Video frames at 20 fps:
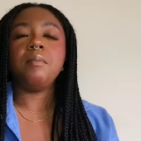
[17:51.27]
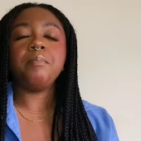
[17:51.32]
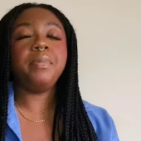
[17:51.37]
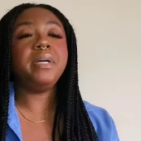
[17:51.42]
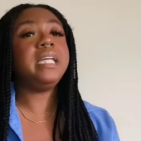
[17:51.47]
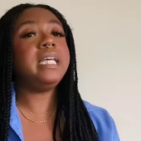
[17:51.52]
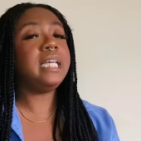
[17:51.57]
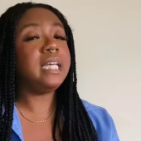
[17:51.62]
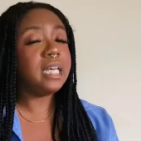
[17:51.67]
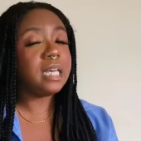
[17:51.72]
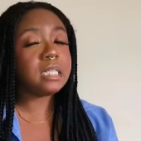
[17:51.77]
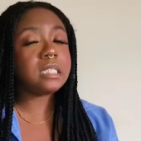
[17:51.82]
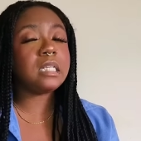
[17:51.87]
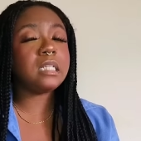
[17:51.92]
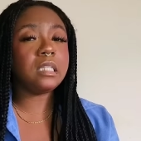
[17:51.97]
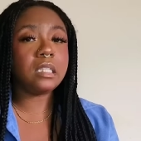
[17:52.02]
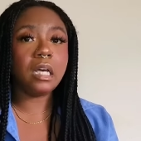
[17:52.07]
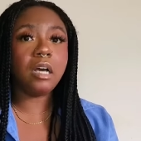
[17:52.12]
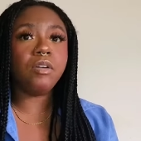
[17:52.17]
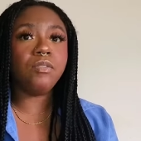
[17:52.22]
But he is in
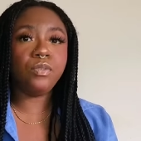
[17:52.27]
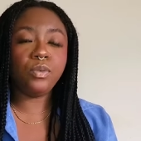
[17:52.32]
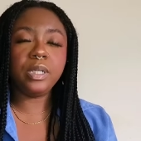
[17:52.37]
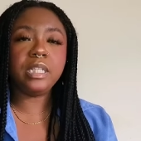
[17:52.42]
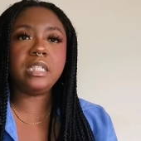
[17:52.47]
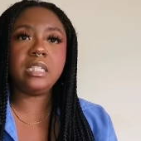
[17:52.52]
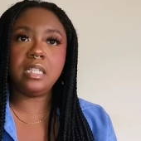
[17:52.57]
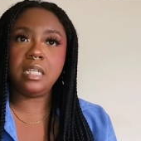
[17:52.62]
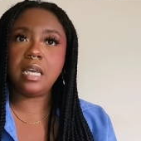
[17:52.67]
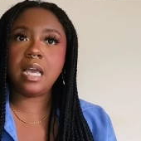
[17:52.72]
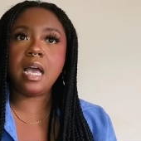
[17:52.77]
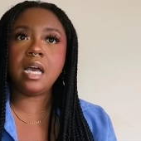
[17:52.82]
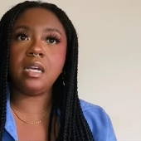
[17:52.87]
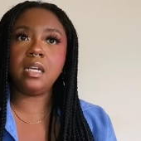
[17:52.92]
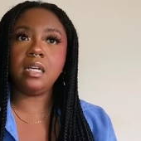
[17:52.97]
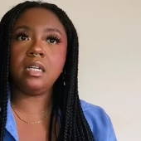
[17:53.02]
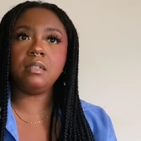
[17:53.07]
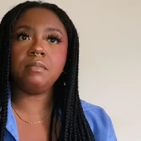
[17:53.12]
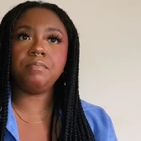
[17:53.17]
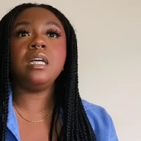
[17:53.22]
love with
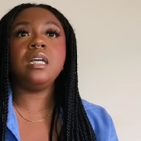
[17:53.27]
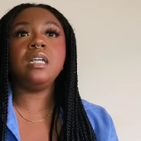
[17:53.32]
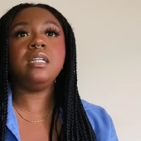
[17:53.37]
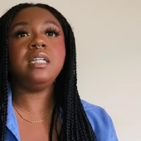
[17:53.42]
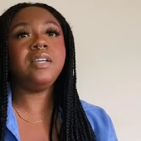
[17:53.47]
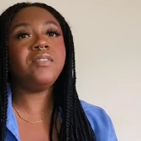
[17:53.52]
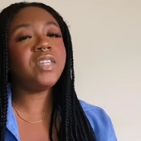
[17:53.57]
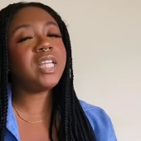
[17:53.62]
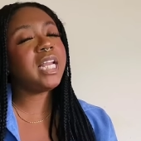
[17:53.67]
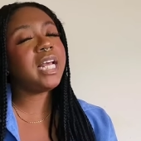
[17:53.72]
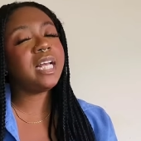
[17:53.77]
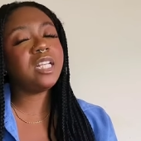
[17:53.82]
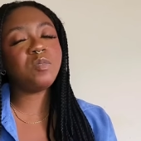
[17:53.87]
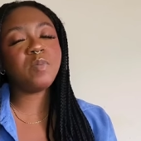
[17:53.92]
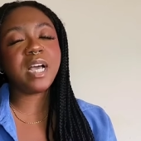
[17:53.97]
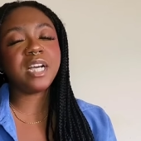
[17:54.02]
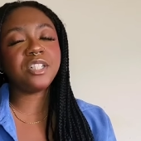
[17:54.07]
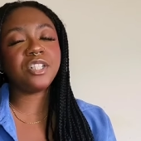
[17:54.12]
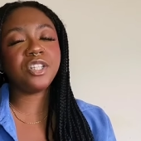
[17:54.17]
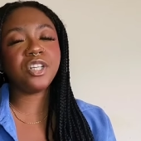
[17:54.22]
Tiana. Nev then heads
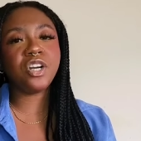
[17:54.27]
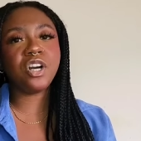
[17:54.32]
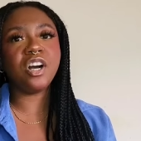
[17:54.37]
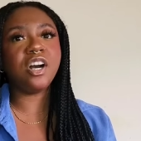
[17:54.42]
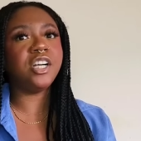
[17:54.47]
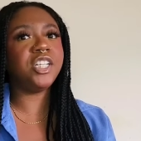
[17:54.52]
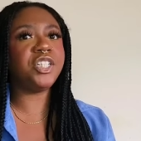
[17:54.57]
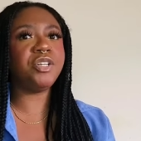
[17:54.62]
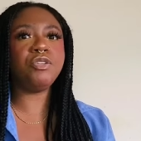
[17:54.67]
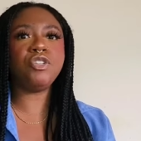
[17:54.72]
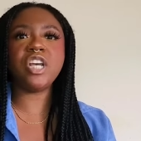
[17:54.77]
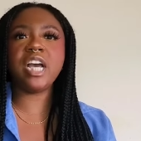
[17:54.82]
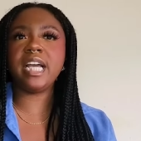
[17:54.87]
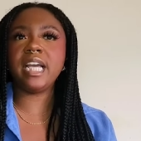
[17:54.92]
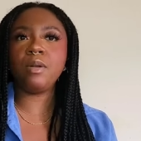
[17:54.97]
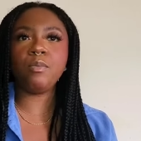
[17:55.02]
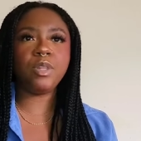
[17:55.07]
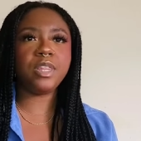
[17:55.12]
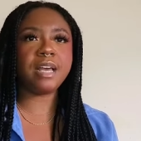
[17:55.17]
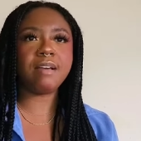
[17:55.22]
back to the car to check
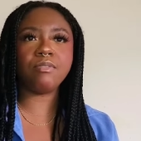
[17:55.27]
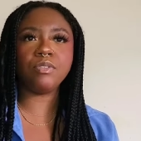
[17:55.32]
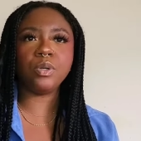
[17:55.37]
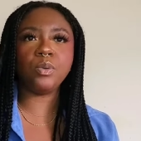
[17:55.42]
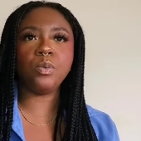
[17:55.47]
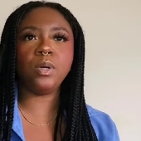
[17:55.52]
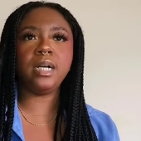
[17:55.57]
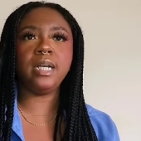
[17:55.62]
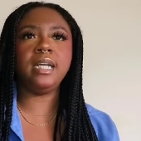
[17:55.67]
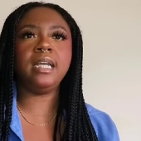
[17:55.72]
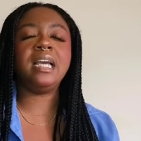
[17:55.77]
in with everyone.